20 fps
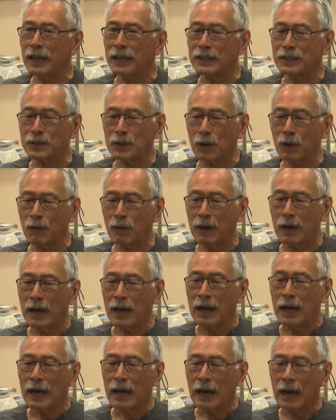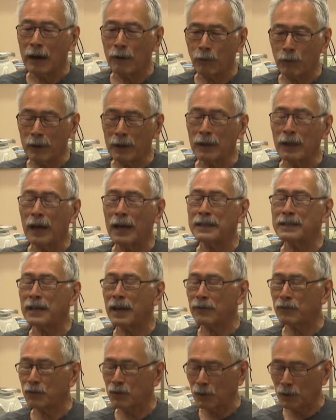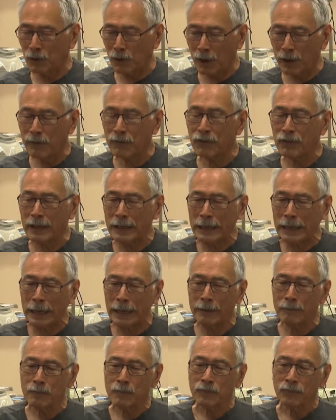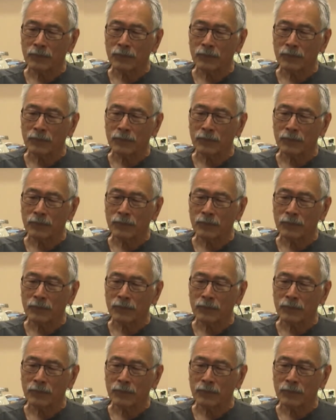So I realized after a lot of thinking